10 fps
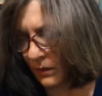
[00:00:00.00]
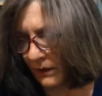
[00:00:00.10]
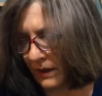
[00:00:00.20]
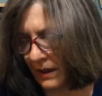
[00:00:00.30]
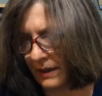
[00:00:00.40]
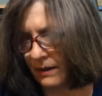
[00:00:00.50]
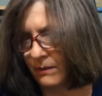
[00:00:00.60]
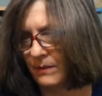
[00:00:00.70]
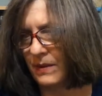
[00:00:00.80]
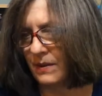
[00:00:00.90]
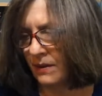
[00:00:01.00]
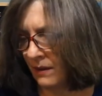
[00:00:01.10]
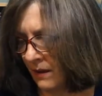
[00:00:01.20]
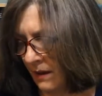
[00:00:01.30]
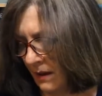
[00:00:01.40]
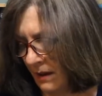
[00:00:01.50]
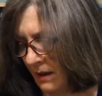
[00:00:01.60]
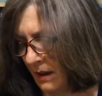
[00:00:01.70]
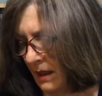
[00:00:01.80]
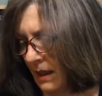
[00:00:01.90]
one of the items.
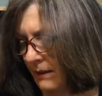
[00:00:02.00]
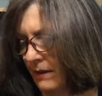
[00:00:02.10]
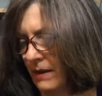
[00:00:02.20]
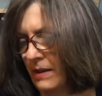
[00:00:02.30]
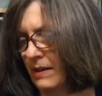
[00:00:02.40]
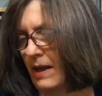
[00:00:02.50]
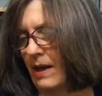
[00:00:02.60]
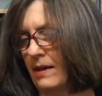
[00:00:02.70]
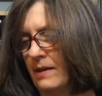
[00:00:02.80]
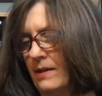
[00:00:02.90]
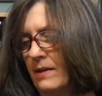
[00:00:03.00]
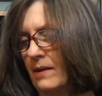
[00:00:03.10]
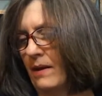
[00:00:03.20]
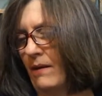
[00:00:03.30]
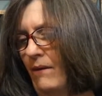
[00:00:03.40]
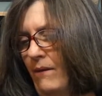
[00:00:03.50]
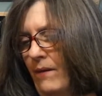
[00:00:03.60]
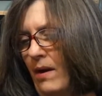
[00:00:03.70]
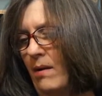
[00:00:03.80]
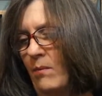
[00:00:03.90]
And this says...
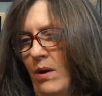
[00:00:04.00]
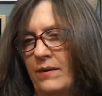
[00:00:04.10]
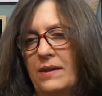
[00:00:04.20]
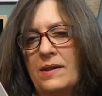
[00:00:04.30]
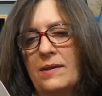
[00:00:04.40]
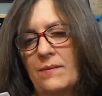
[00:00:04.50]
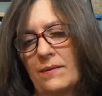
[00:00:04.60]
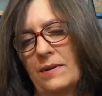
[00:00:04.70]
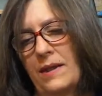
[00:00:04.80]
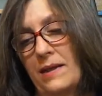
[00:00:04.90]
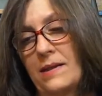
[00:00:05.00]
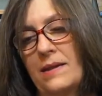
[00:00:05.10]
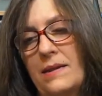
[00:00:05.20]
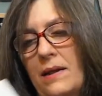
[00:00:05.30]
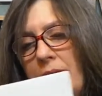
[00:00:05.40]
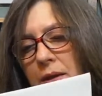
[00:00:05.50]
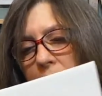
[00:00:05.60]
this is, says Kentucky